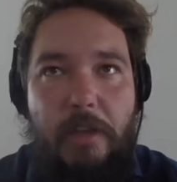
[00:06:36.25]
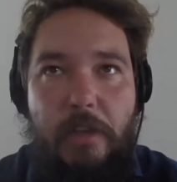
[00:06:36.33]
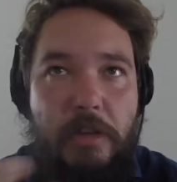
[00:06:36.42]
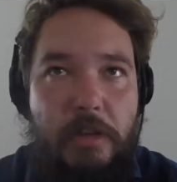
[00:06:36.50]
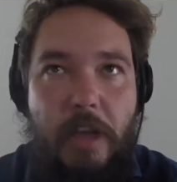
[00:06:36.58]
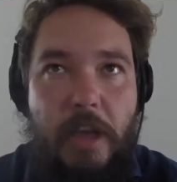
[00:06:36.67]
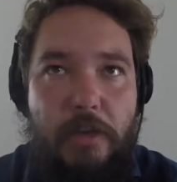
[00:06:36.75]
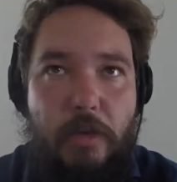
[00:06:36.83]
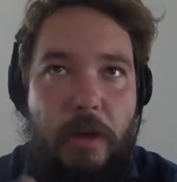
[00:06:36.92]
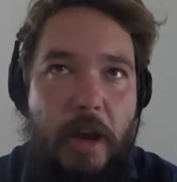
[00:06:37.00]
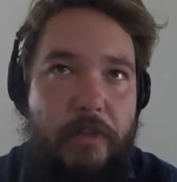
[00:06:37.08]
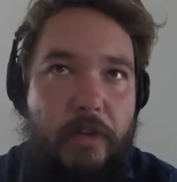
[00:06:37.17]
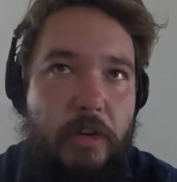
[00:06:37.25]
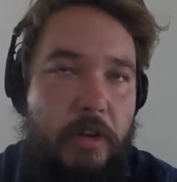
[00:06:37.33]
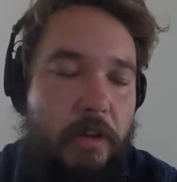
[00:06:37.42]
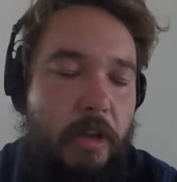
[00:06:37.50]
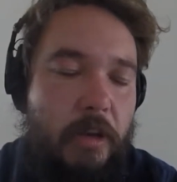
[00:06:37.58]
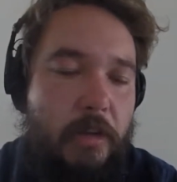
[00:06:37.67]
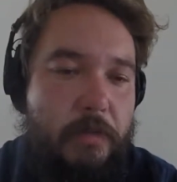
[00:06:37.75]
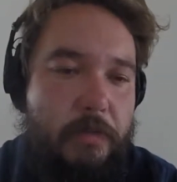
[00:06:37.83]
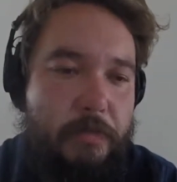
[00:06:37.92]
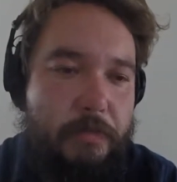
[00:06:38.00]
so you can just cast Jhoira after. And then,